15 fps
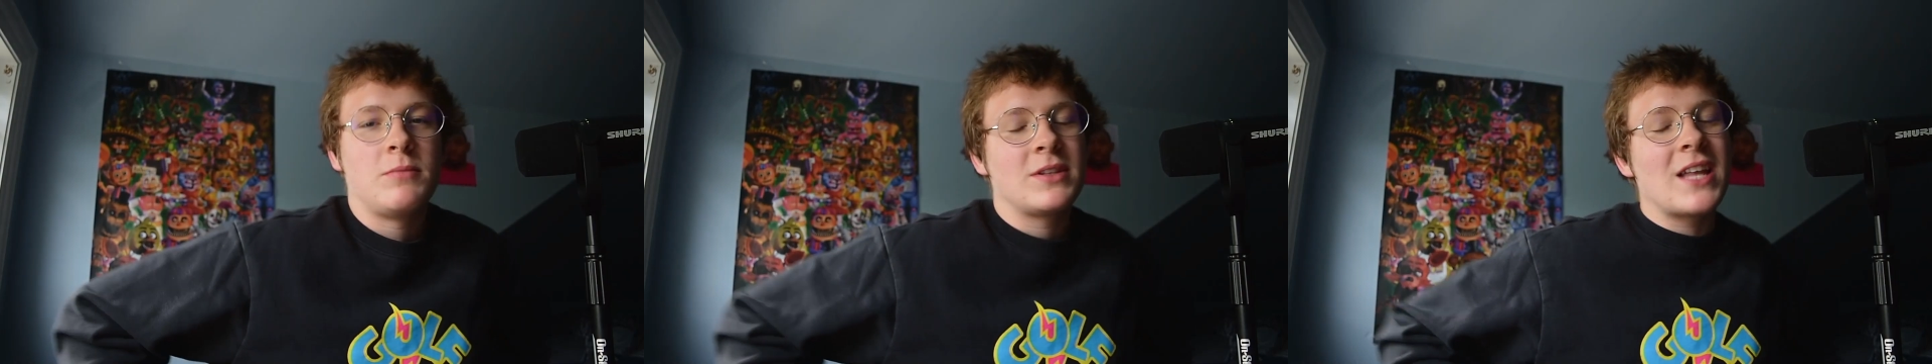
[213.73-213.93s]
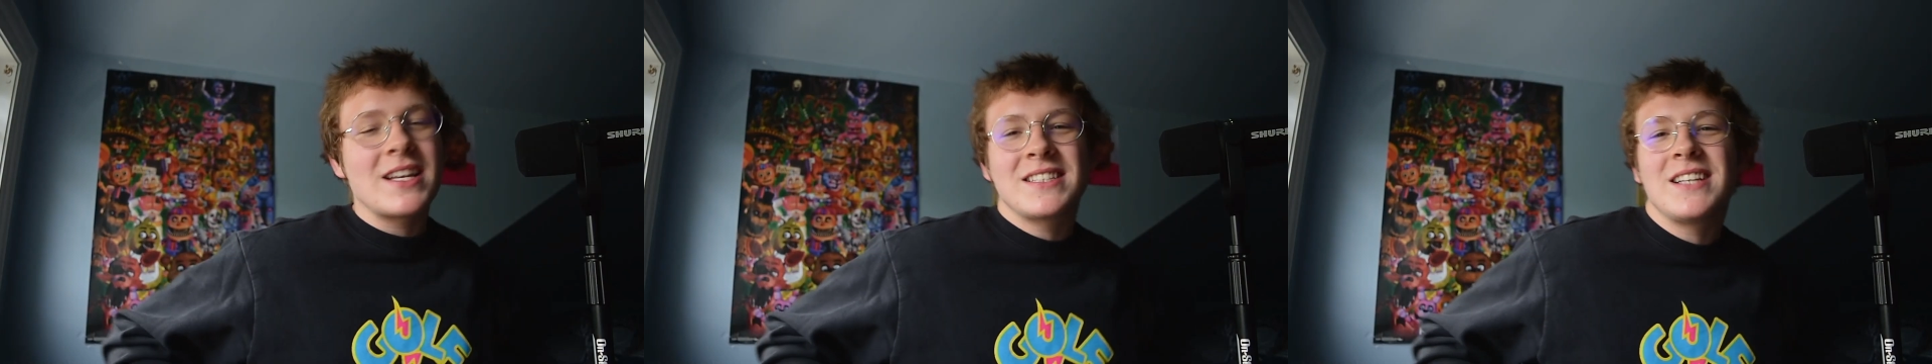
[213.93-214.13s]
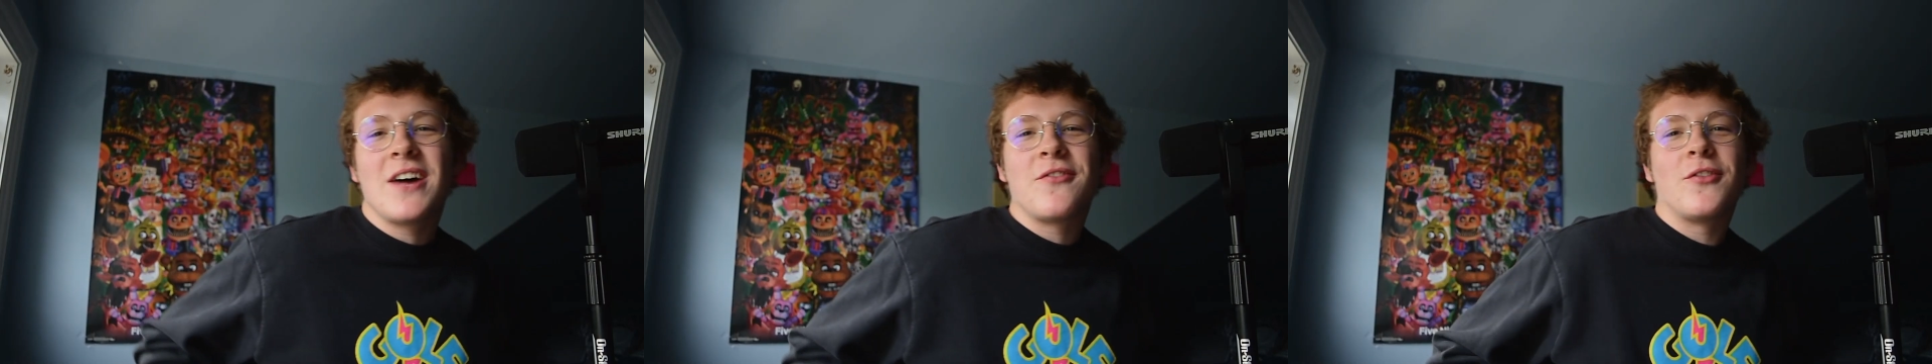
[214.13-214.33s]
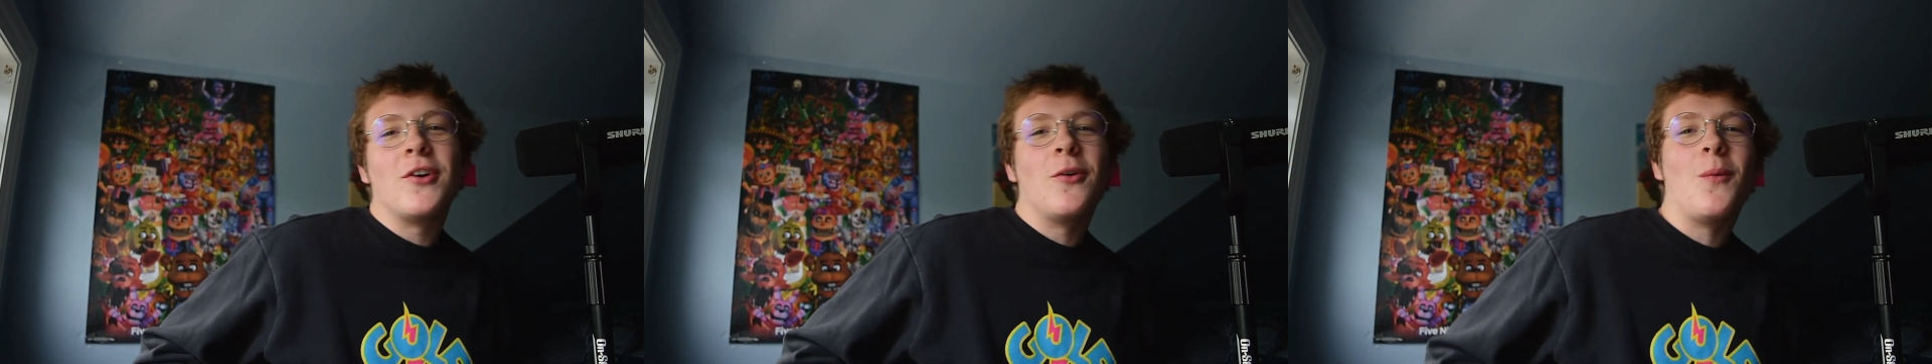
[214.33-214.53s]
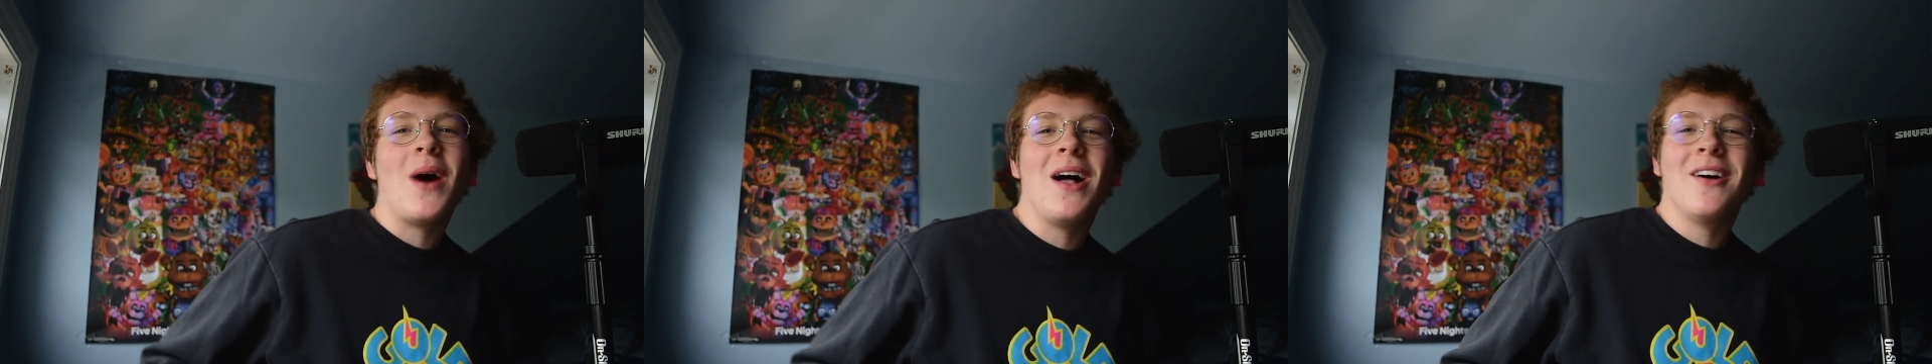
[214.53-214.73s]
but that's not for a
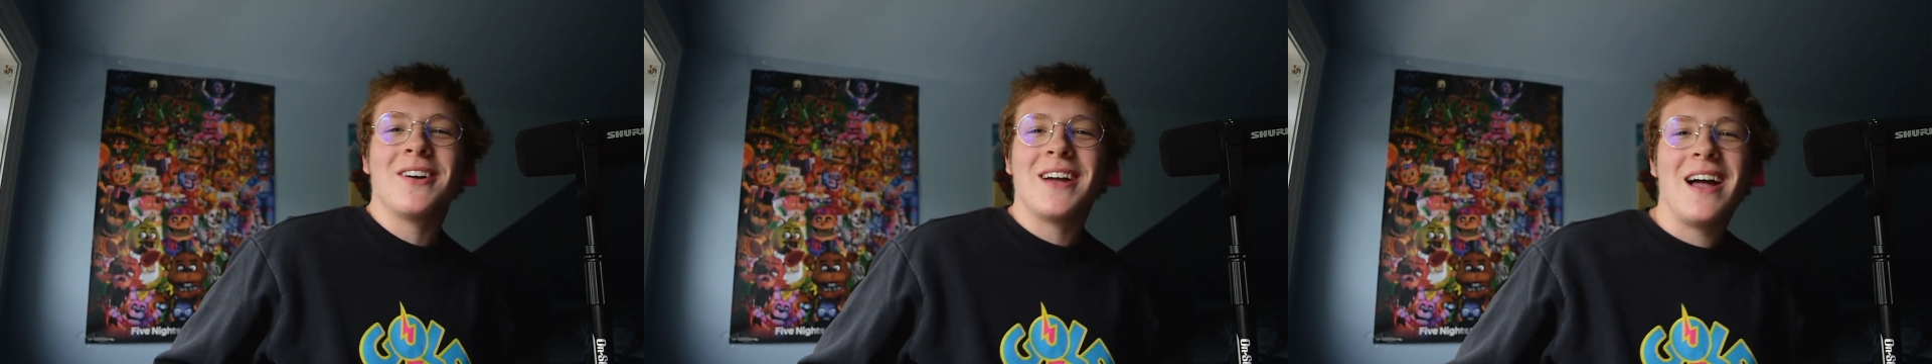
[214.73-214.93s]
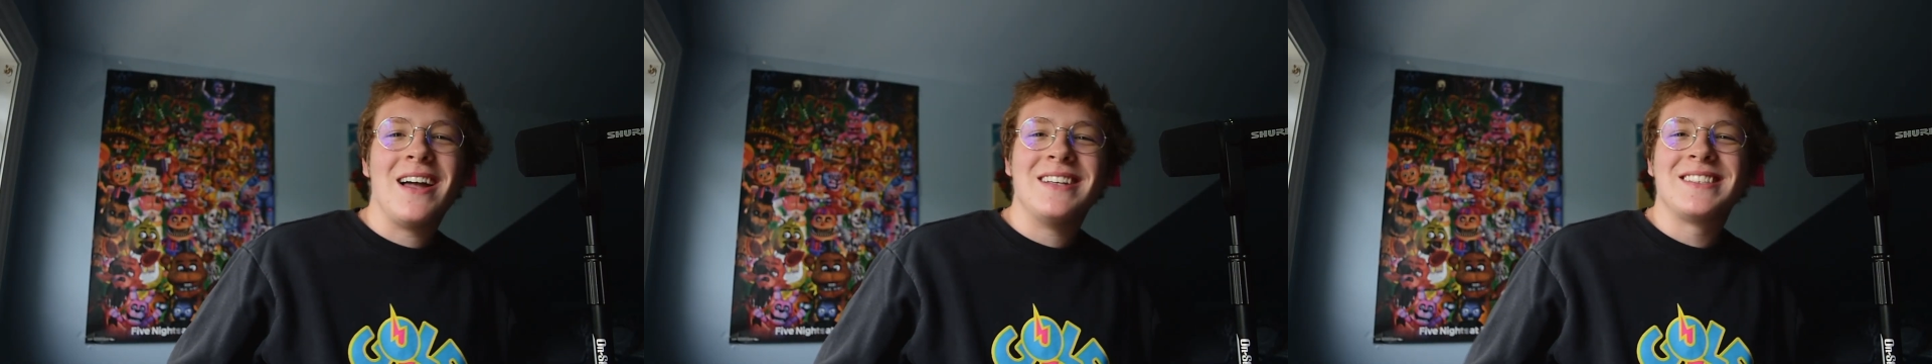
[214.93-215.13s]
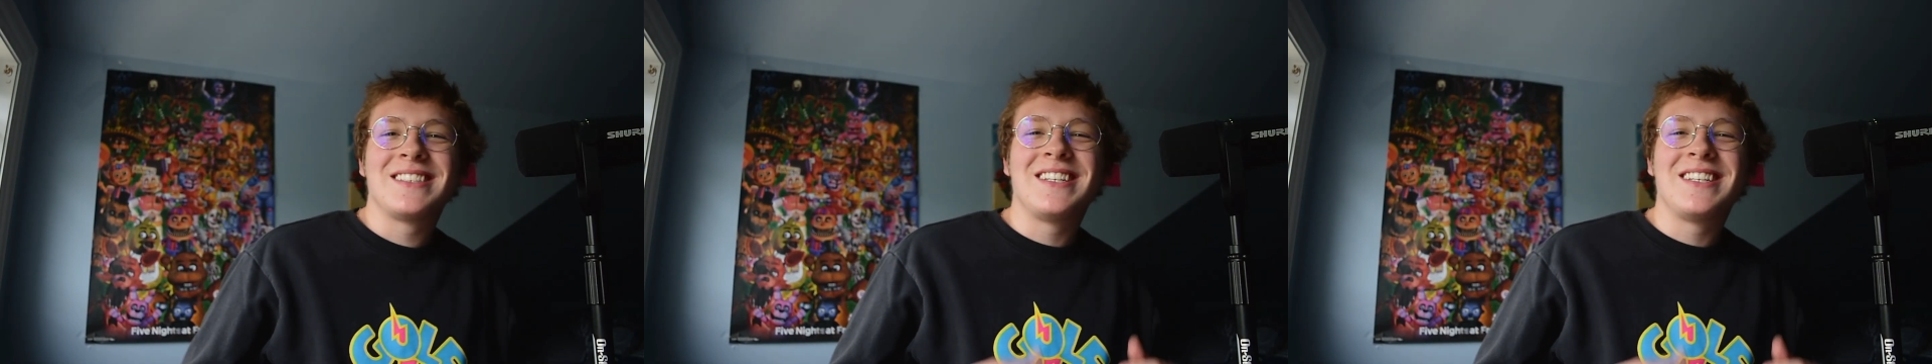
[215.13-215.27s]
while, guys.